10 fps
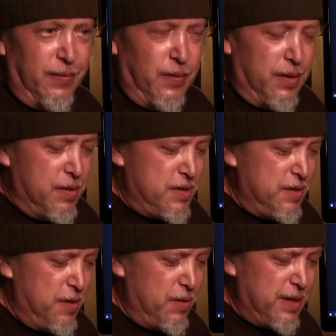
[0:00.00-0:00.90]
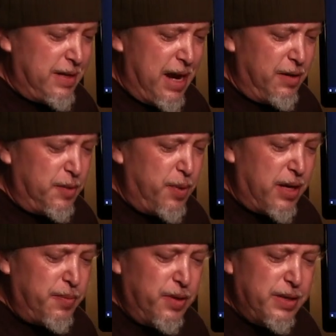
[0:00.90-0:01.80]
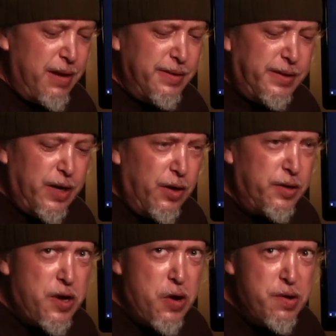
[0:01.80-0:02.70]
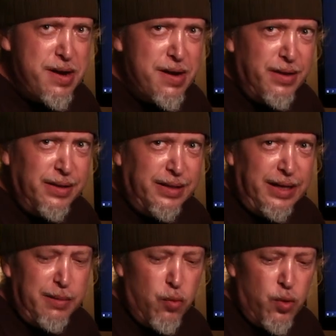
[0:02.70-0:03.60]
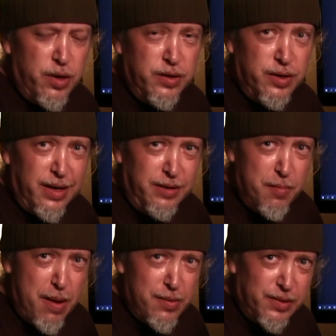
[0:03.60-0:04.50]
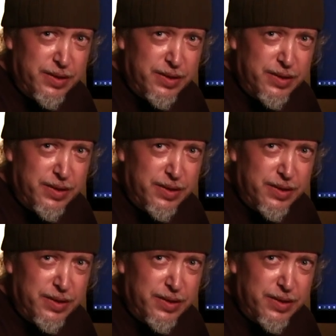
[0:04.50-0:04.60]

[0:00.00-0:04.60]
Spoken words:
There's just endless possibilities, and have these color coding on the keyboard. You might be able to